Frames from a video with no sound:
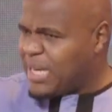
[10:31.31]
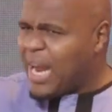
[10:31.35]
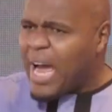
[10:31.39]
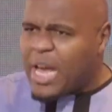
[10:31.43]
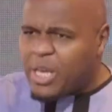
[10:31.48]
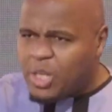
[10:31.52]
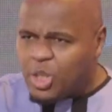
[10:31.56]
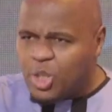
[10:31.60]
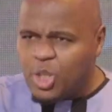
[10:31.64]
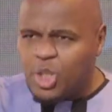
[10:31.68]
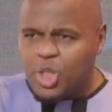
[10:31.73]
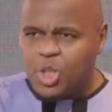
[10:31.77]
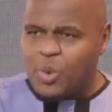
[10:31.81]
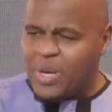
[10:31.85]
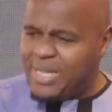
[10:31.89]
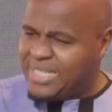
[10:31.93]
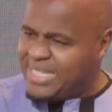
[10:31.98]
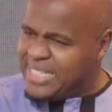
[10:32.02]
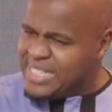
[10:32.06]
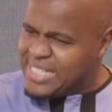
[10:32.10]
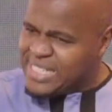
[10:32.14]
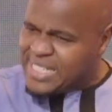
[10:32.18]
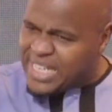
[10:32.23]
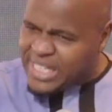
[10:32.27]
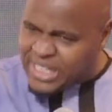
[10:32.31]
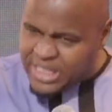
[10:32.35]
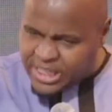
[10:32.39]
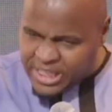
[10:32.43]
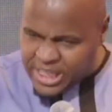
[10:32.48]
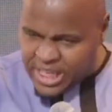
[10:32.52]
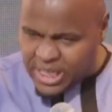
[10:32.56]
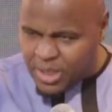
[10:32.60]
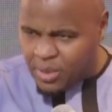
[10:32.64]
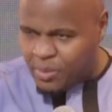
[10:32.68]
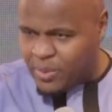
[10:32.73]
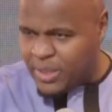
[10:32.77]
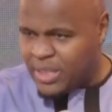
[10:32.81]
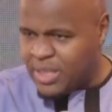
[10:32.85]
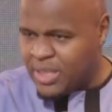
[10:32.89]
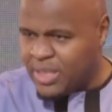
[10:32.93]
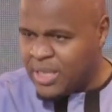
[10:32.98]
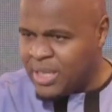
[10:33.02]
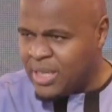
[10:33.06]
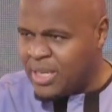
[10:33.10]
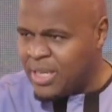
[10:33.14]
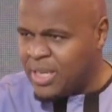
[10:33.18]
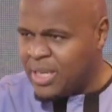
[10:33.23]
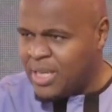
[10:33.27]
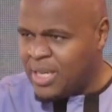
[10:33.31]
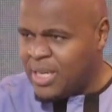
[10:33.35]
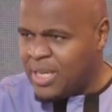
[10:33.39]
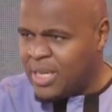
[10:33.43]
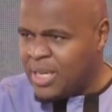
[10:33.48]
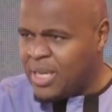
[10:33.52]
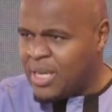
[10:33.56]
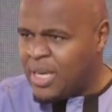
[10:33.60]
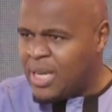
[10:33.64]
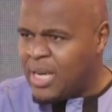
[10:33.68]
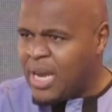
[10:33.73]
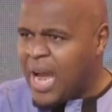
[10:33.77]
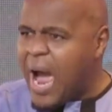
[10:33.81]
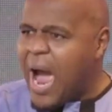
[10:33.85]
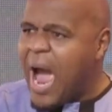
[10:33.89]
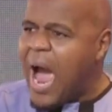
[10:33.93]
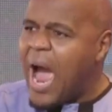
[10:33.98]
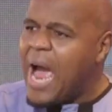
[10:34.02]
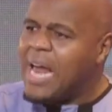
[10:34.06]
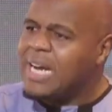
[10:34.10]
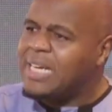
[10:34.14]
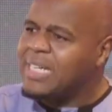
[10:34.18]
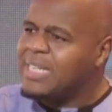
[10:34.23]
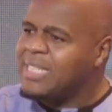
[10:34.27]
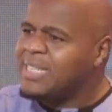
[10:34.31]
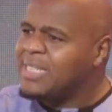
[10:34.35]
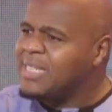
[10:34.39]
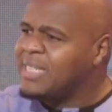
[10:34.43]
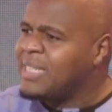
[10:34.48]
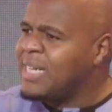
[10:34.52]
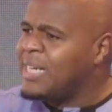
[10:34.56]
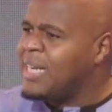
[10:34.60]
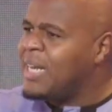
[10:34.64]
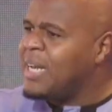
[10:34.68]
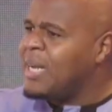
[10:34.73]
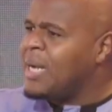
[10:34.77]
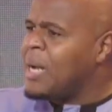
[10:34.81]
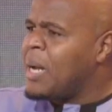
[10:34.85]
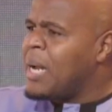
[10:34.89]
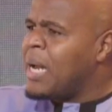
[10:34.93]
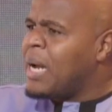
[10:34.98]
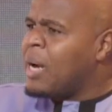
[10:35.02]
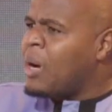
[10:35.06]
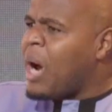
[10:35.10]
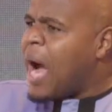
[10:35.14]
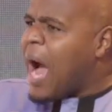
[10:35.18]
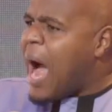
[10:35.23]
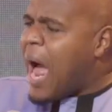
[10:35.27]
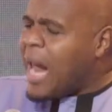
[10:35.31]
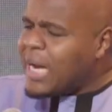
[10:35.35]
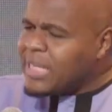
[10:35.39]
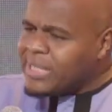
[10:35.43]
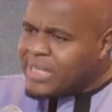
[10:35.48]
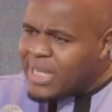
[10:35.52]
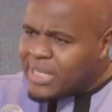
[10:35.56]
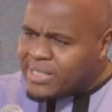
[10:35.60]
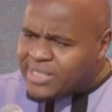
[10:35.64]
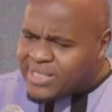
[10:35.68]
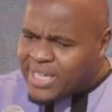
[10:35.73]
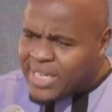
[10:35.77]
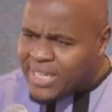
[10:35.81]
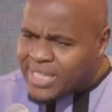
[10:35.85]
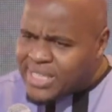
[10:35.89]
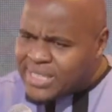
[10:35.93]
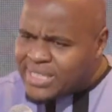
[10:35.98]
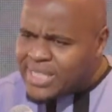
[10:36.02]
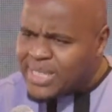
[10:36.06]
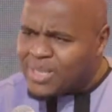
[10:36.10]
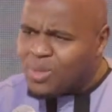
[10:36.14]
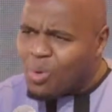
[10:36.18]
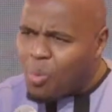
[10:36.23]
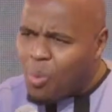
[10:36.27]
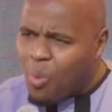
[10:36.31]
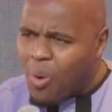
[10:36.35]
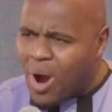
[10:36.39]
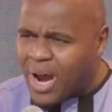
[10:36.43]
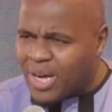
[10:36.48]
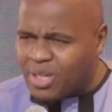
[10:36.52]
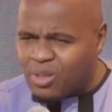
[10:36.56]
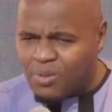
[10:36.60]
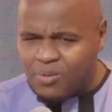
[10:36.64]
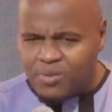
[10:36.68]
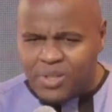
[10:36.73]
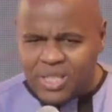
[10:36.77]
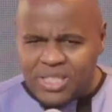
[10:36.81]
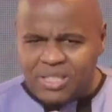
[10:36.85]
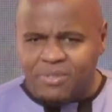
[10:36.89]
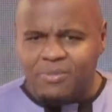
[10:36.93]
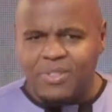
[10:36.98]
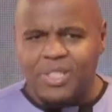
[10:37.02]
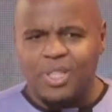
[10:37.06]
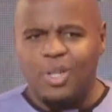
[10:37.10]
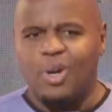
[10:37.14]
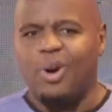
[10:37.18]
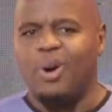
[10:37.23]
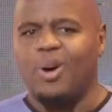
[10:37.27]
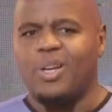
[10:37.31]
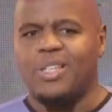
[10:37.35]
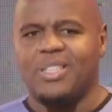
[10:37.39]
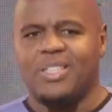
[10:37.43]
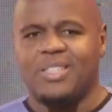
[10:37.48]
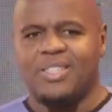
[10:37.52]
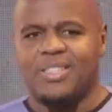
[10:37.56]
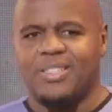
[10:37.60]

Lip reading: Are you sure it is the genuine, unadulterated word of the living God?